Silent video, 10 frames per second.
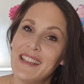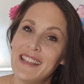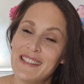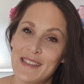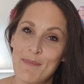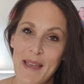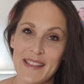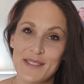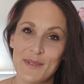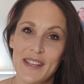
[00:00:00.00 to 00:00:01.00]
is the
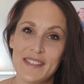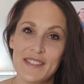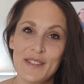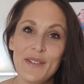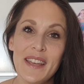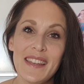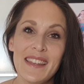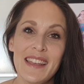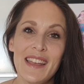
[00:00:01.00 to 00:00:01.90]
best way to do it,